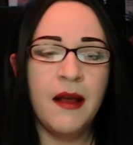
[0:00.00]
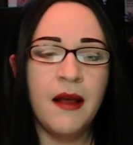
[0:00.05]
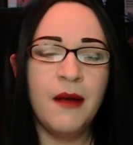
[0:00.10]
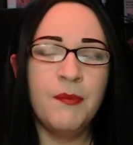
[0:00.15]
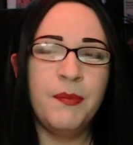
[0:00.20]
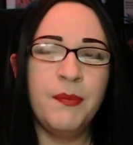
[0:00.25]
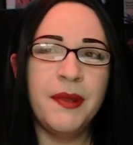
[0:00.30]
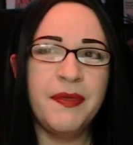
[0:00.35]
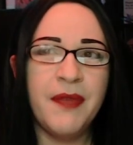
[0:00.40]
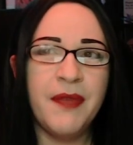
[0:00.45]

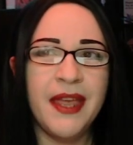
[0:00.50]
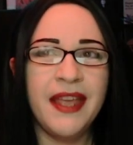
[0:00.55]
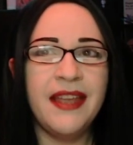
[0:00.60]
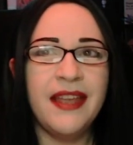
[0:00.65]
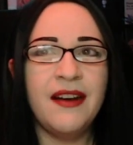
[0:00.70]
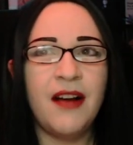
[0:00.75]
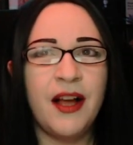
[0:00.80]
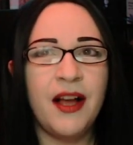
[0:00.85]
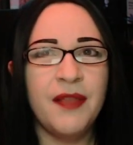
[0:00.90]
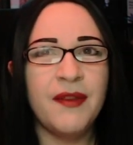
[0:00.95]
But
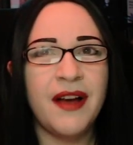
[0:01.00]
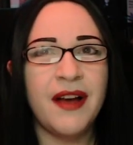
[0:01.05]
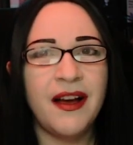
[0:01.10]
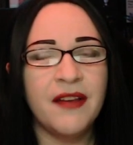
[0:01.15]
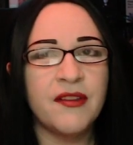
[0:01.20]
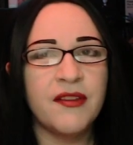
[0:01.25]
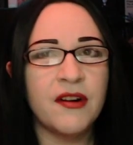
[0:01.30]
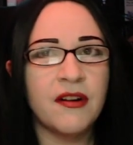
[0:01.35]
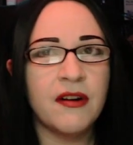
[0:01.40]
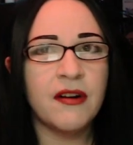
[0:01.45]
then on
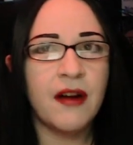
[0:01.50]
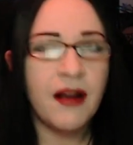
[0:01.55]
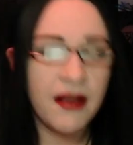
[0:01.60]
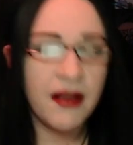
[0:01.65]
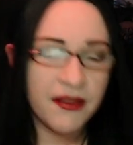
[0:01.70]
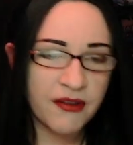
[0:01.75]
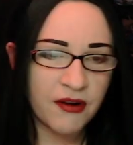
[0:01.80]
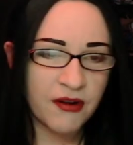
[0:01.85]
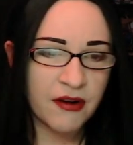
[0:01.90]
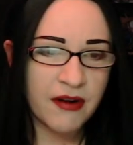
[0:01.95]
the
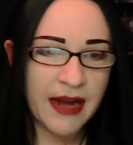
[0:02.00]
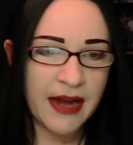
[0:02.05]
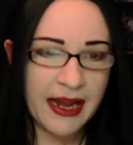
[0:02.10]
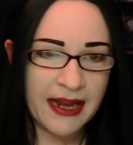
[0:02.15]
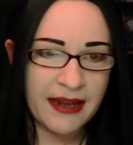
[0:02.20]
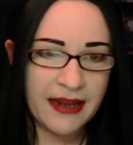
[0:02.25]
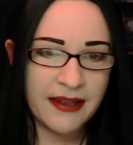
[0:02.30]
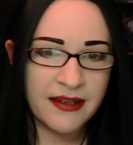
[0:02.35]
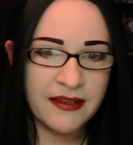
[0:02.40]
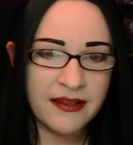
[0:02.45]
other
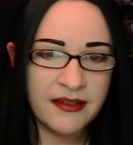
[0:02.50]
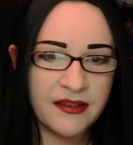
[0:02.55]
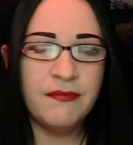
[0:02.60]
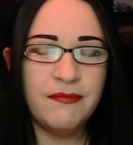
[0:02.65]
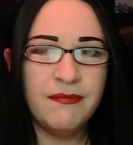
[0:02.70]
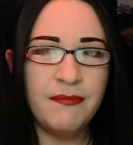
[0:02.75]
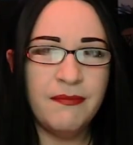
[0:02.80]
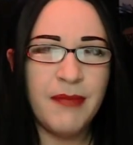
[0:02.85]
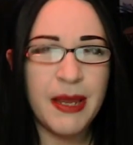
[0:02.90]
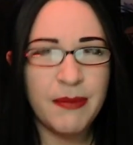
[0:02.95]
hand,
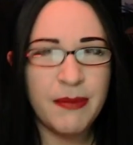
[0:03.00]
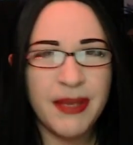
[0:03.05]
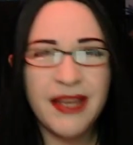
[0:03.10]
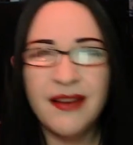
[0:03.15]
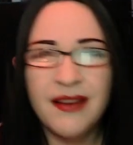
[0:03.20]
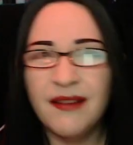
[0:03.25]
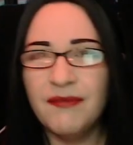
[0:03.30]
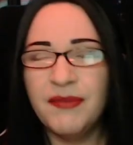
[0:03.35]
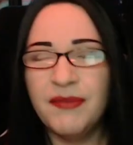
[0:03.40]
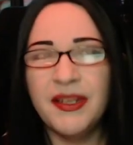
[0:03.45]

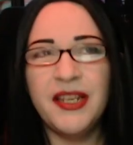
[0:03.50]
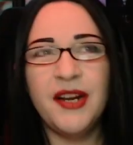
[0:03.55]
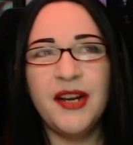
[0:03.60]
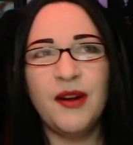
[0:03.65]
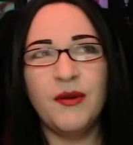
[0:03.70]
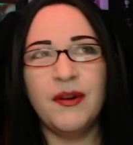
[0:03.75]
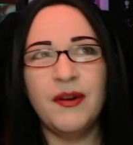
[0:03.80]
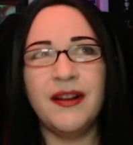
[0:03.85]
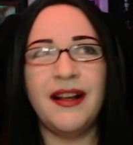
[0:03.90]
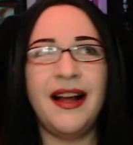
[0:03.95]
maybe, you
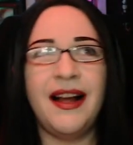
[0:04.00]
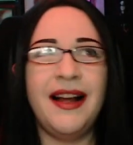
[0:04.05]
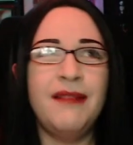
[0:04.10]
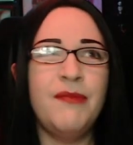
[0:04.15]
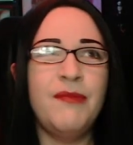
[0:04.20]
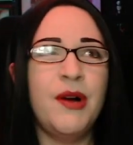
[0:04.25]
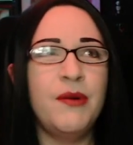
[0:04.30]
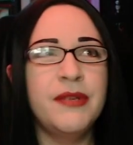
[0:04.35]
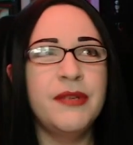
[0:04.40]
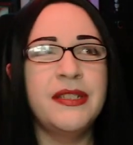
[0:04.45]
know,
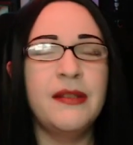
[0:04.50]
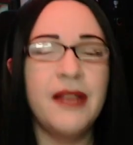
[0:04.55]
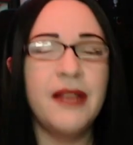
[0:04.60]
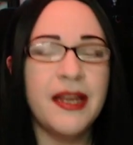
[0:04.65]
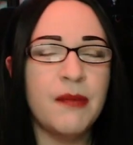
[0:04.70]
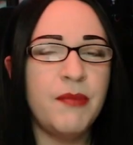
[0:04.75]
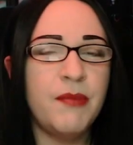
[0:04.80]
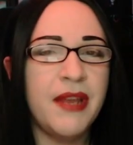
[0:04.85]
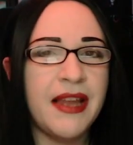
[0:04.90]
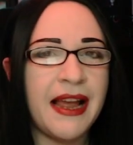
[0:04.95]
I'm always
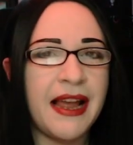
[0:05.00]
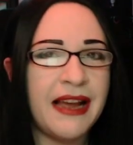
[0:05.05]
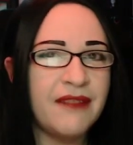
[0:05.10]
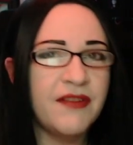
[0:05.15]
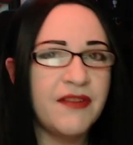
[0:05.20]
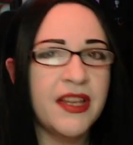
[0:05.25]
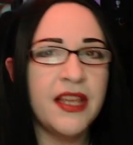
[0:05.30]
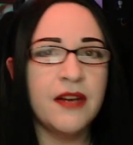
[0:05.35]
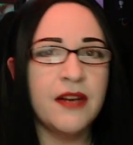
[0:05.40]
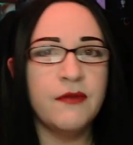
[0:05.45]
like a big
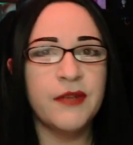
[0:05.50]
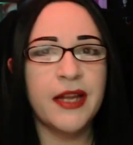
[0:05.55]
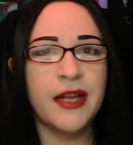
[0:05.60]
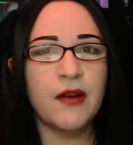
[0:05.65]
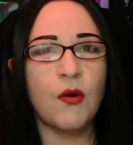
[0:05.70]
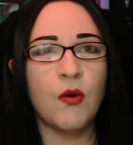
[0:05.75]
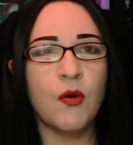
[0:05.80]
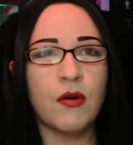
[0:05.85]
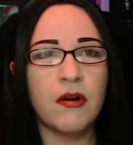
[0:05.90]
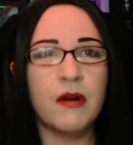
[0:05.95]
advocate of like
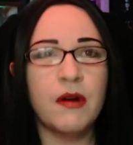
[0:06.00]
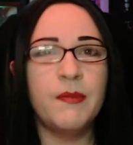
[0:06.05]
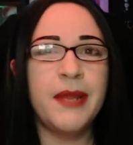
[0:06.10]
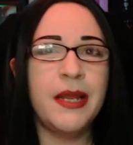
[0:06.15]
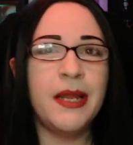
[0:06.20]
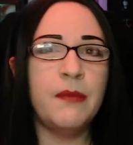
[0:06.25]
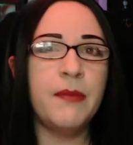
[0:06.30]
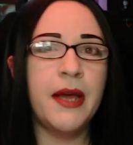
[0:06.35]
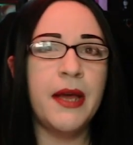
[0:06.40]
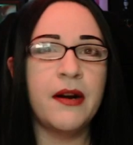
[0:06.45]
horror
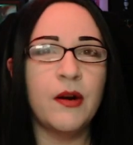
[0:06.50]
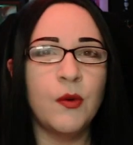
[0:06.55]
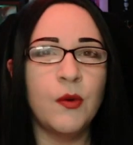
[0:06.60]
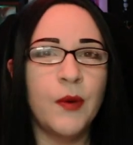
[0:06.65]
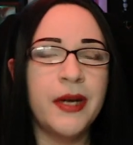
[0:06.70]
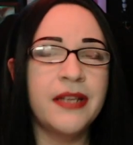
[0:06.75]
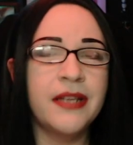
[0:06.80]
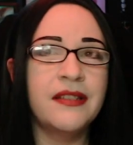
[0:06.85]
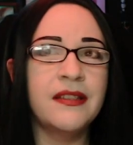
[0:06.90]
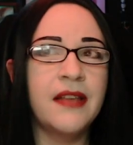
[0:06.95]
being better
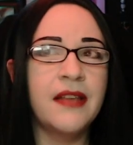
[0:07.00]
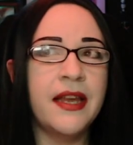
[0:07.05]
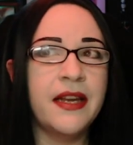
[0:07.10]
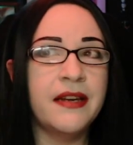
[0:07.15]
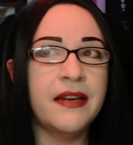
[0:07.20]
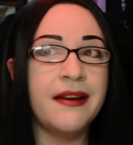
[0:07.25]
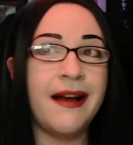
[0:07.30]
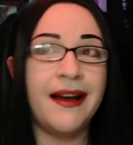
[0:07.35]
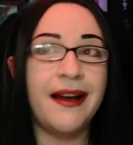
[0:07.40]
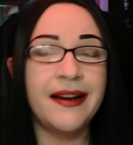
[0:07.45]
when it's like
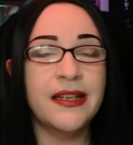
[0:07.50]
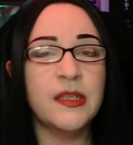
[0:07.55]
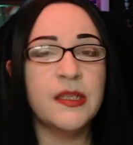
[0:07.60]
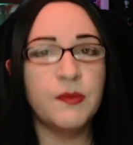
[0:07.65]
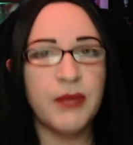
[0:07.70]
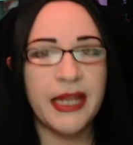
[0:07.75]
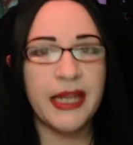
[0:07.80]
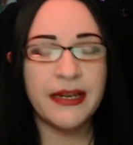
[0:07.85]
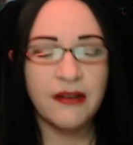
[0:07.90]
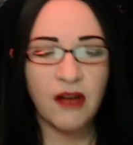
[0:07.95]
not
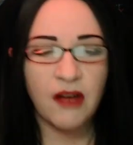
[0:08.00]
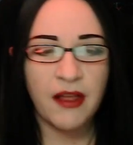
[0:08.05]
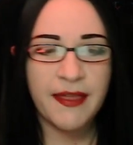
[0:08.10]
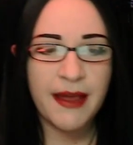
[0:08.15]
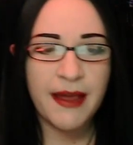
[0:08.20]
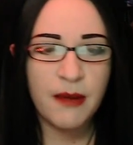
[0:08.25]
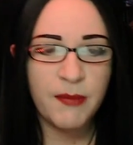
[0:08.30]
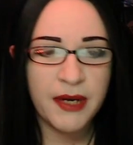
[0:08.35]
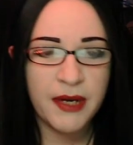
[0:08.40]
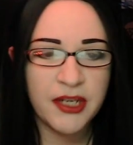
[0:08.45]
explained all
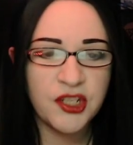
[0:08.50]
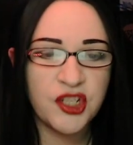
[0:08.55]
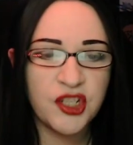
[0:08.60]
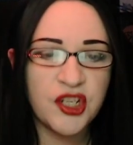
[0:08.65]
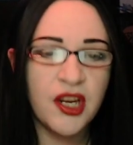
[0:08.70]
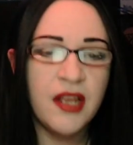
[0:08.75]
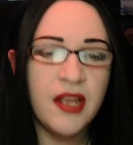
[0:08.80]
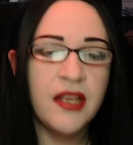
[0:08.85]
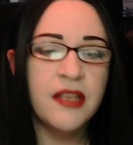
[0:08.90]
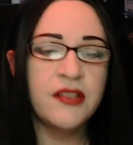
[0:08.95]
that
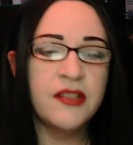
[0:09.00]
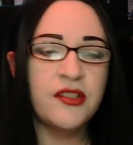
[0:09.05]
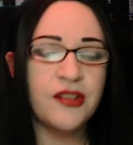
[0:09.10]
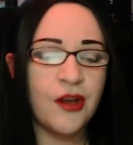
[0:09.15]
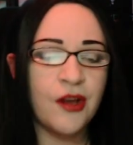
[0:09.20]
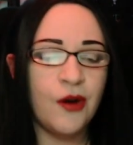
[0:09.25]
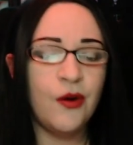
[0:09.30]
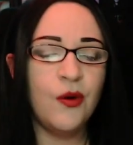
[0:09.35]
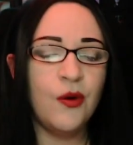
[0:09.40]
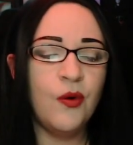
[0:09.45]
much.
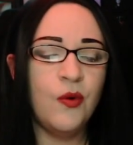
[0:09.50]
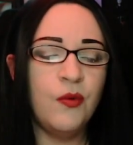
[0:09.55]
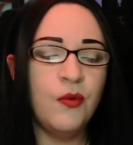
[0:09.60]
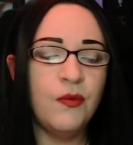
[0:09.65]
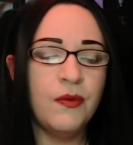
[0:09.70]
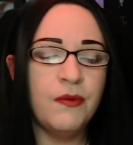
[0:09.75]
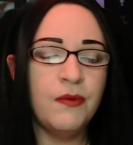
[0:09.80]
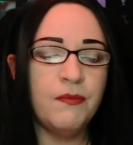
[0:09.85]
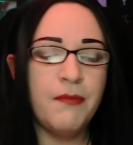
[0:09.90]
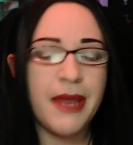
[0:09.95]
So
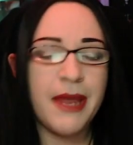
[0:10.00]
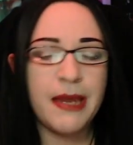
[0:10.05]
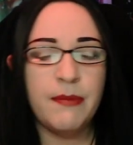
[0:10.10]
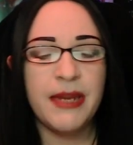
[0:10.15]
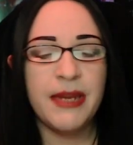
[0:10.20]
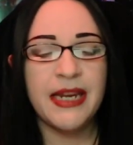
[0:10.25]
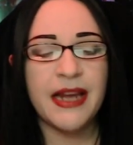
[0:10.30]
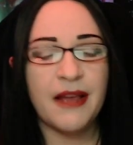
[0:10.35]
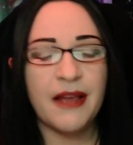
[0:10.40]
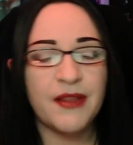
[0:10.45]

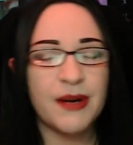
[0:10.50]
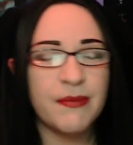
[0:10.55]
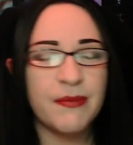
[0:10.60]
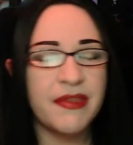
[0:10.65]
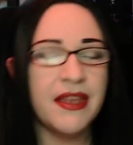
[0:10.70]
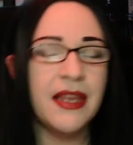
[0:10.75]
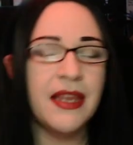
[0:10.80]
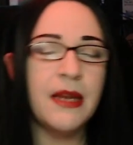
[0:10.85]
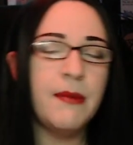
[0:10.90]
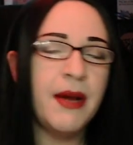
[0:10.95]
maybe now that I'm
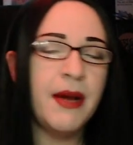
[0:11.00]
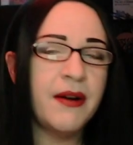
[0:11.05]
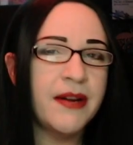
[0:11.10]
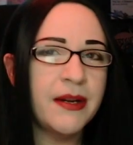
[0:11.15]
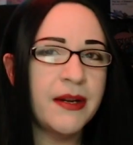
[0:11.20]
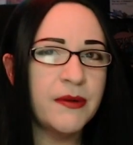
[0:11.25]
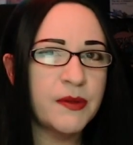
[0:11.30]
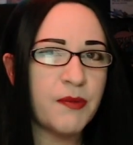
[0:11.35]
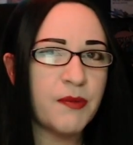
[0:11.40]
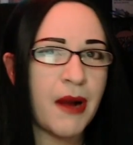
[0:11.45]
thinking about it,
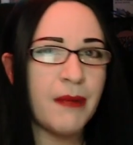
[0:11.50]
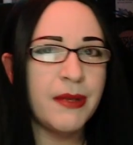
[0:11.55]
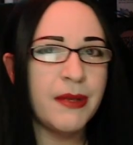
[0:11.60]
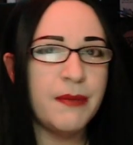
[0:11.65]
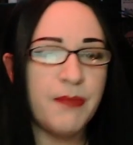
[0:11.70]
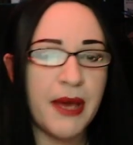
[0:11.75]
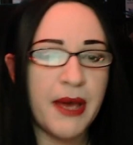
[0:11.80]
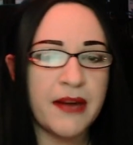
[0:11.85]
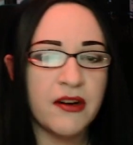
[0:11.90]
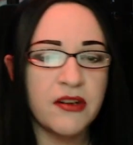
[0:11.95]
it was probably
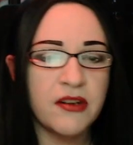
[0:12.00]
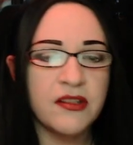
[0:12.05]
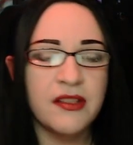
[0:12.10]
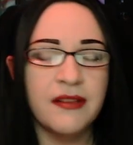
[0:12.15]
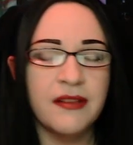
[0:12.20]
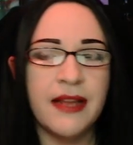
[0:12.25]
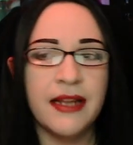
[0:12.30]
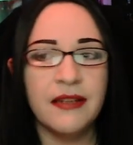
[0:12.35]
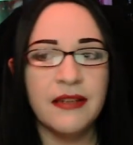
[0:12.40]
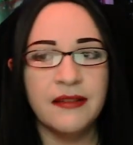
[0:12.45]
better to
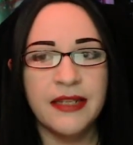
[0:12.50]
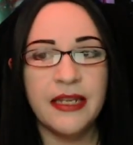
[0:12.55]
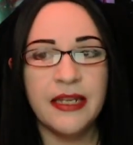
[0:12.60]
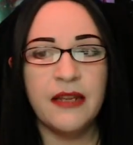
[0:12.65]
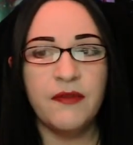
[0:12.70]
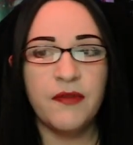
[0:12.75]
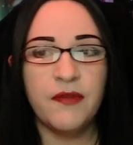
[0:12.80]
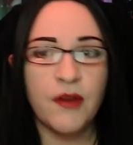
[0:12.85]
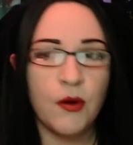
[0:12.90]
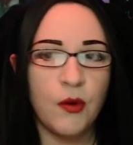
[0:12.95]
like
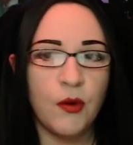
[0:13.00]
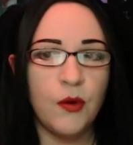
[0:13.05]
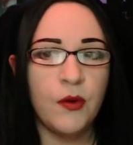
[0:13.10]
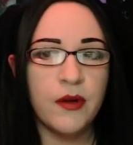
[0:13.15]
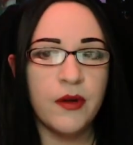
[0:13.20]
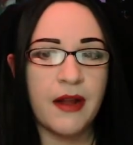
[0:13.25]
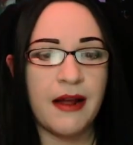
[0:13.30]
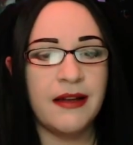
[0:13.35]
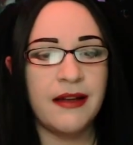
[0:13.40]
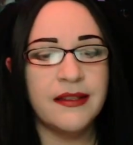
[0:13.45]
leave the
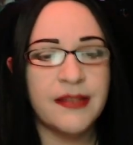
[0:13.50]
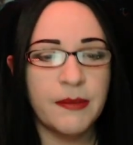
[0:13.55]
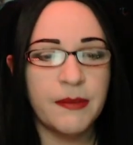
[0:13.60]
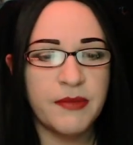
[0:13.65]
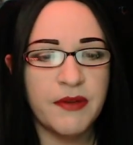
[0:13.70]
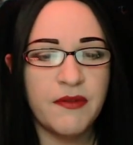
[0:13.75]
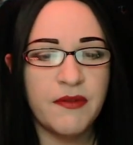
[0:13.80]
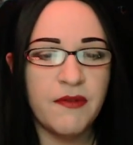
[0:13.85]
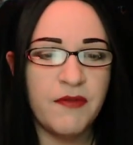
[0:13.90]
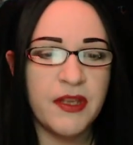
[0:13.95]
whole
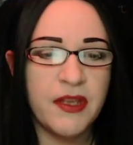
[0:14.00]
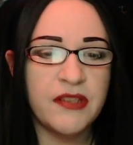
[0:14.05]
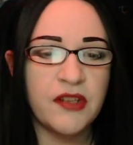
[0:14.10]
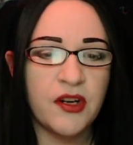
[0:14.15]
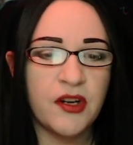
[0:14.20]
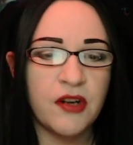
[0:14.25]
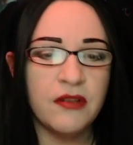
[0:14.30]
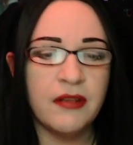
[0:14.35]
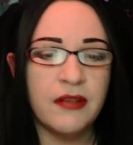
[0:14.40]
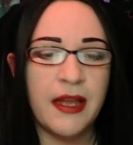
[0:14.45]
concept of the
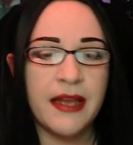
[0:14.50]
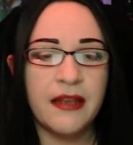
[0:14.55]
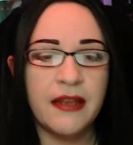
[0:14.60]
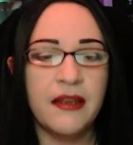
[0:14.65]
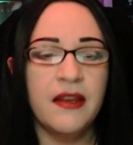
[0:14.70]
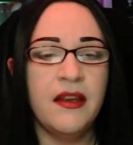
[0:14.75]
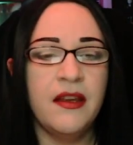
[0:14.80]
Visitor like